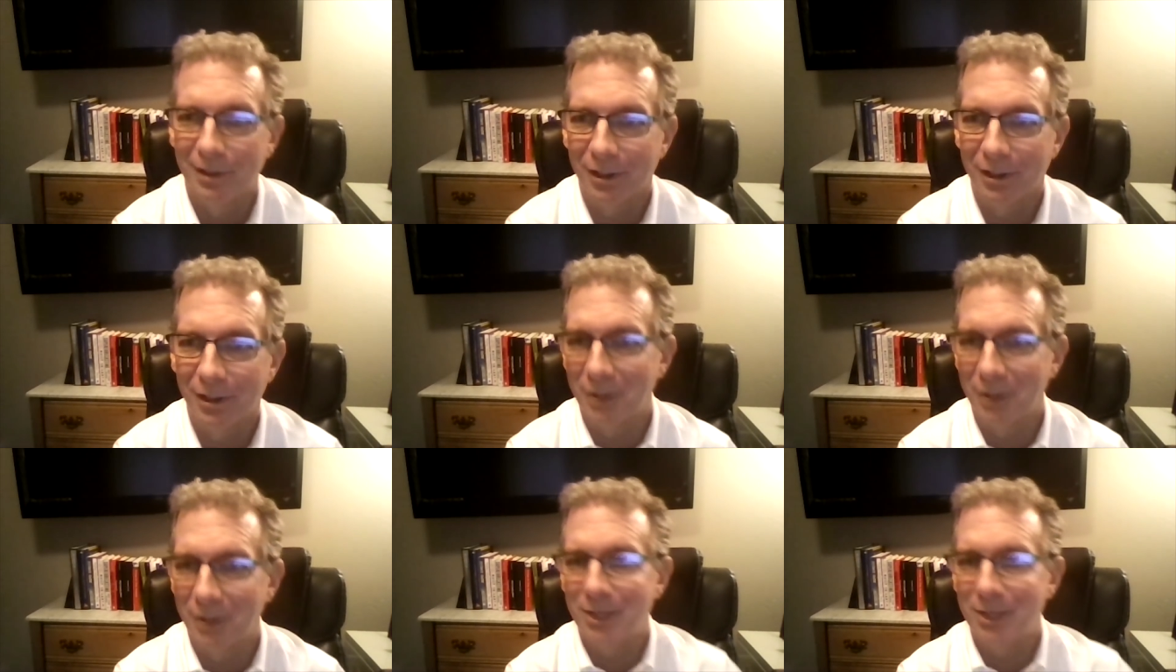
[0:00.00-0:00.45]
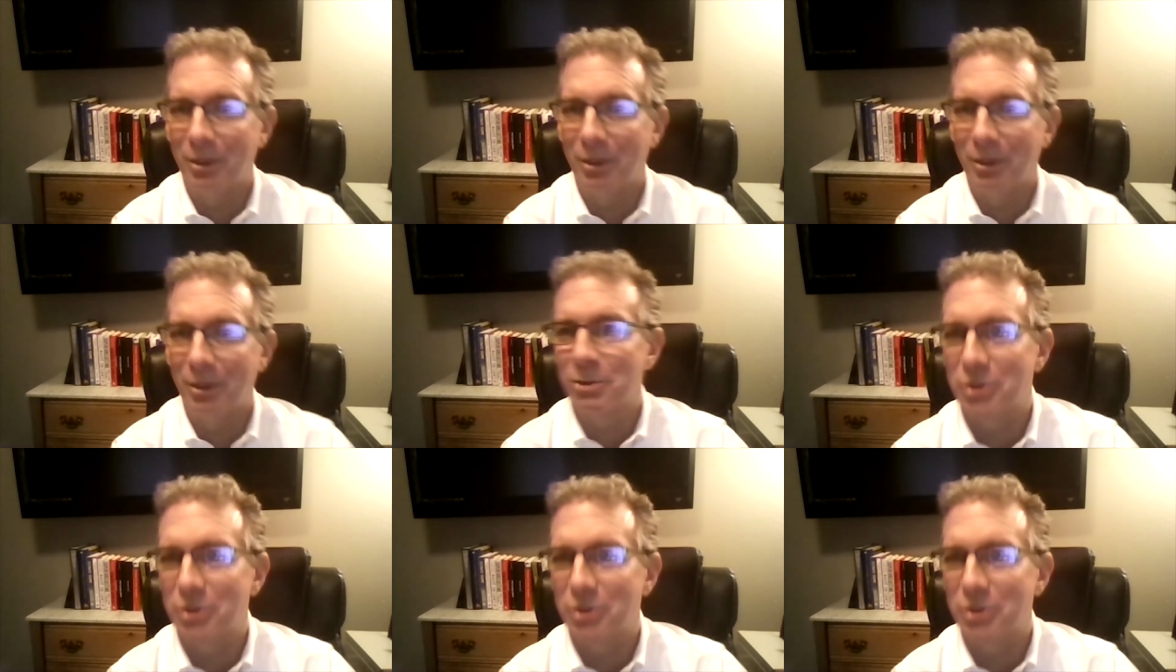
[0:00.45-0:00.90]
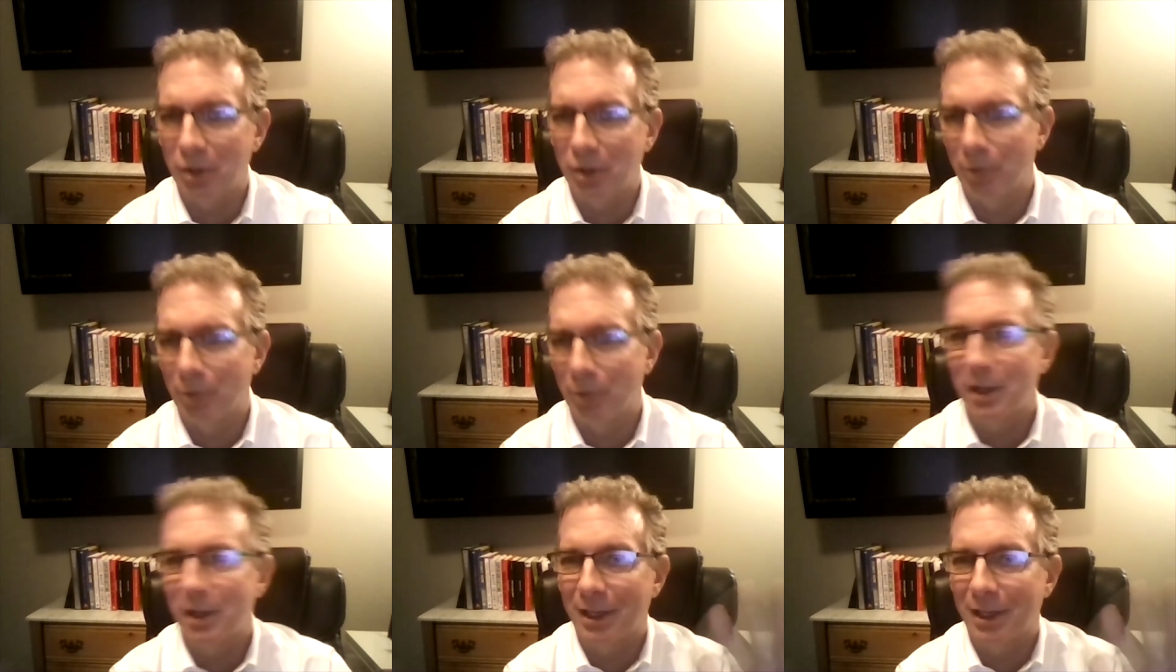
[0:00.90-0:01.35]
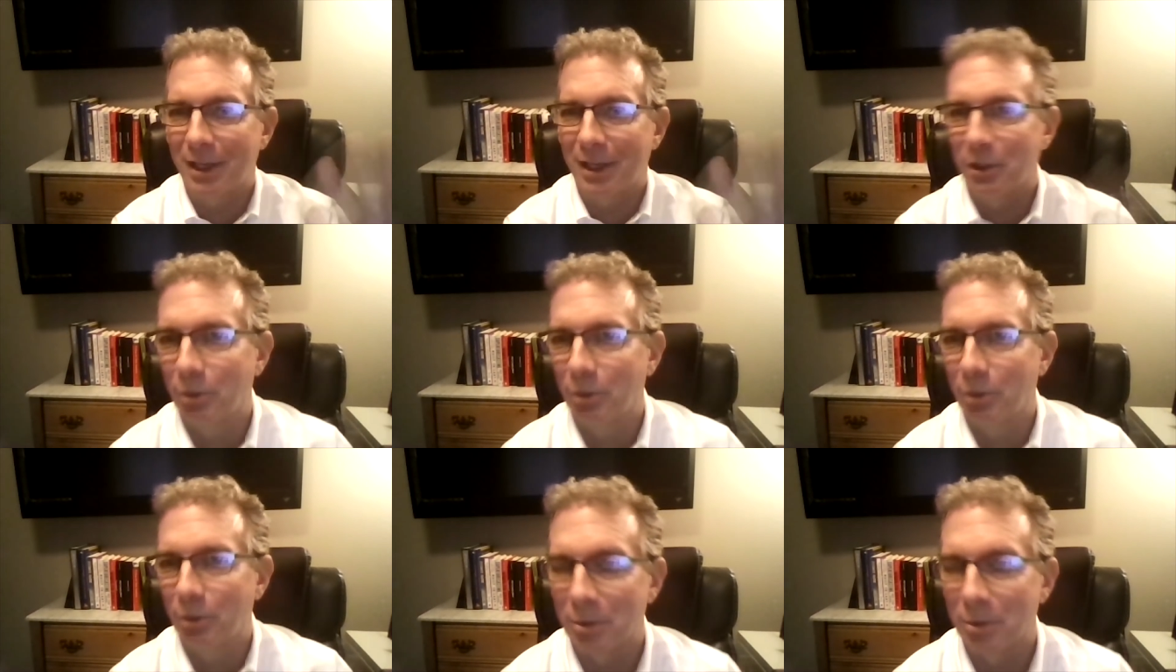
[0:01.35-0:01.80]
You know, I did it when I was 30. Why can't I
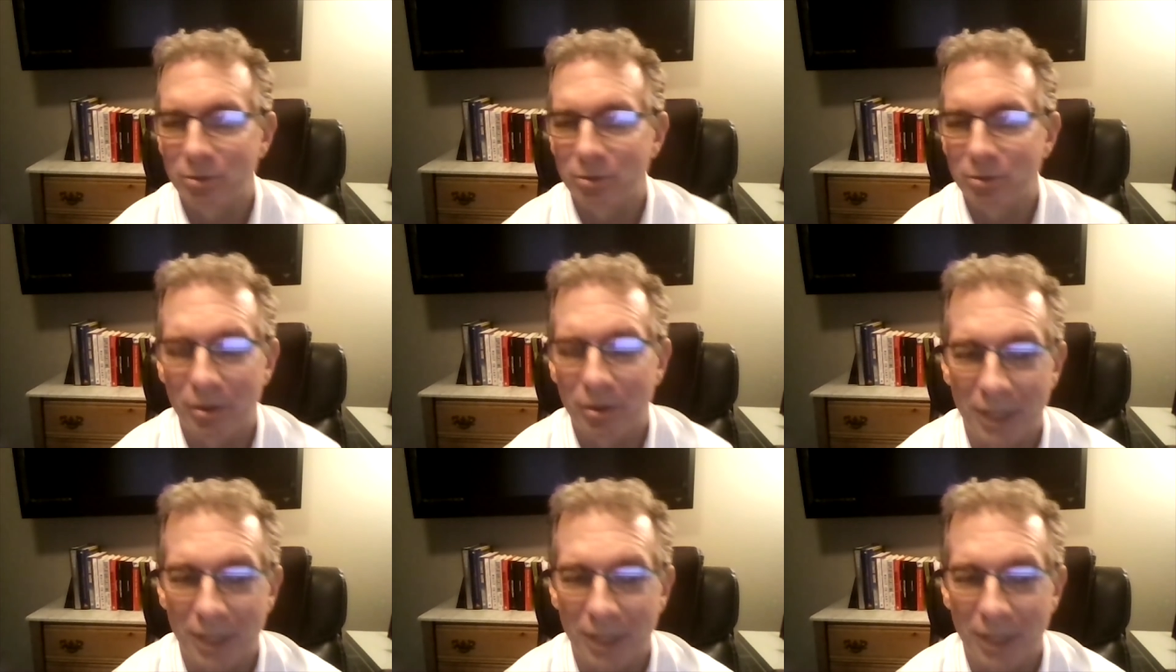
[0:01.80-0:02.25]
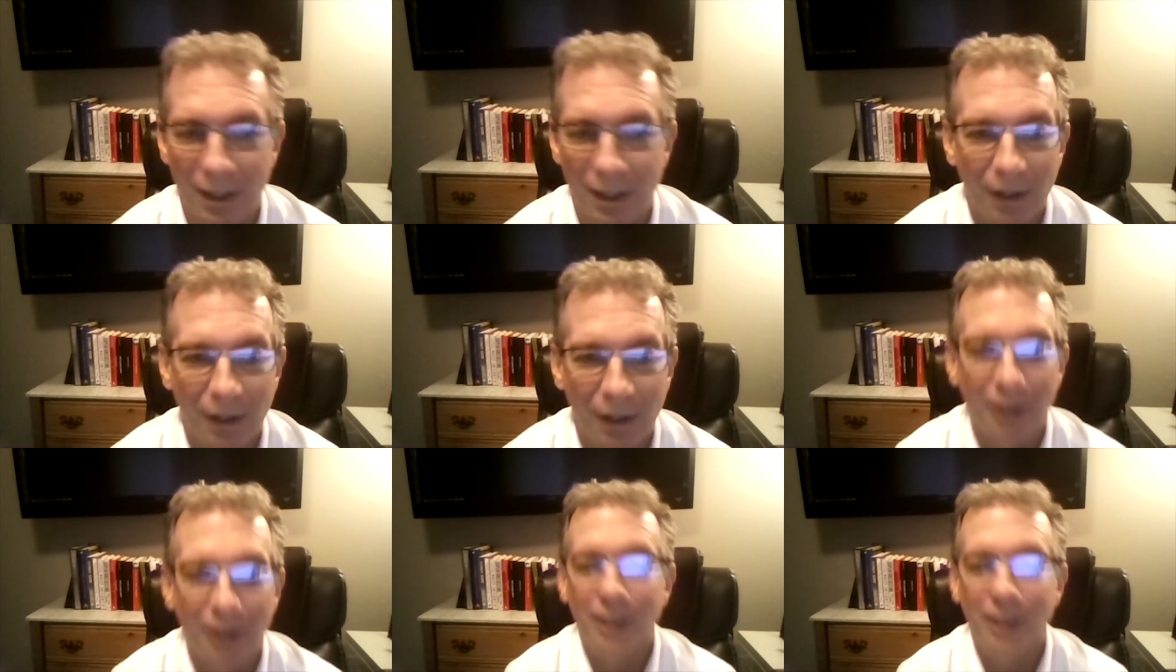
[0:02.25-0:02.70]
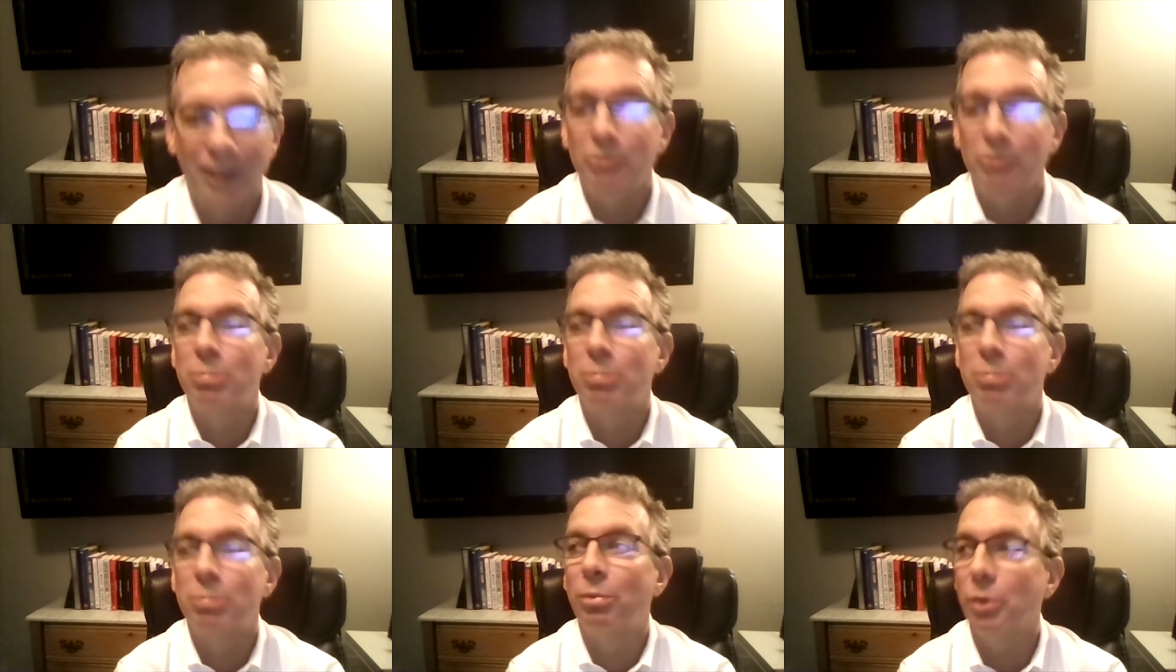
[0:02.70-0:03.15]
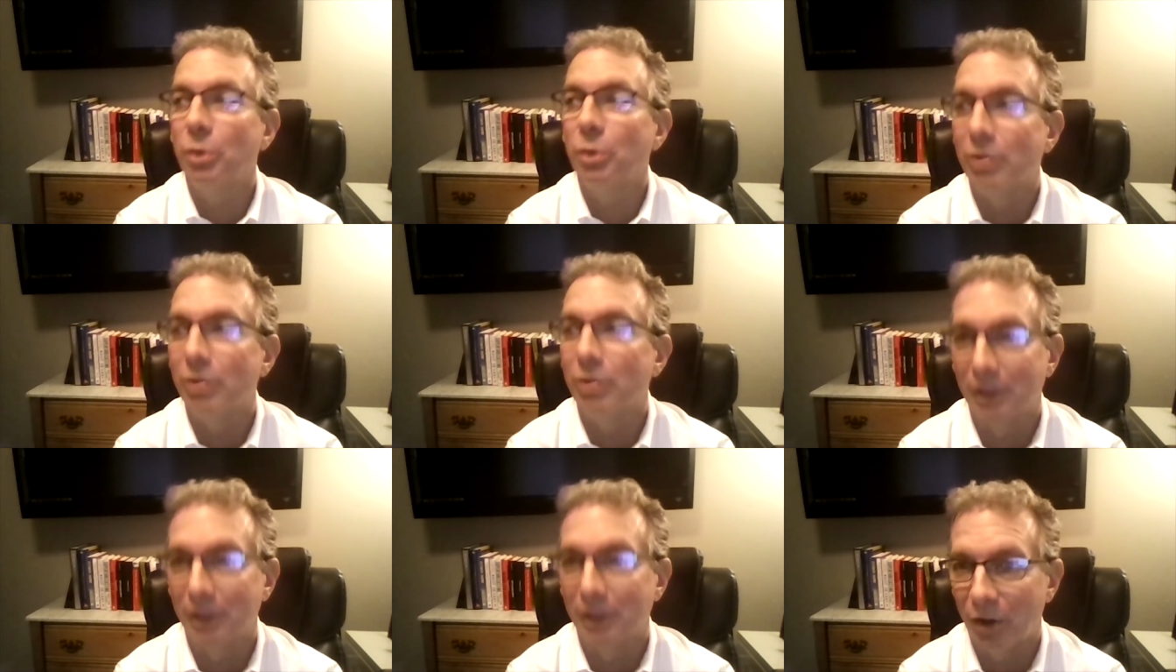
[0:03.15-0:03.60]
do it when I was 50? It was
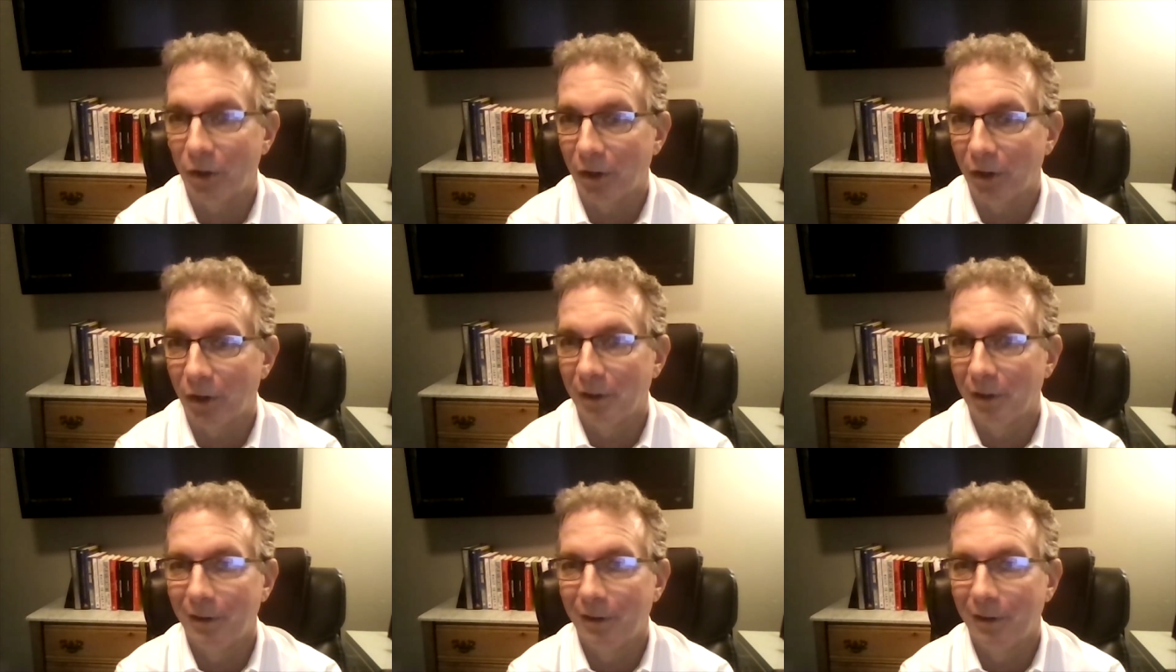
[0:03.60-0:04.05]
brutally hard.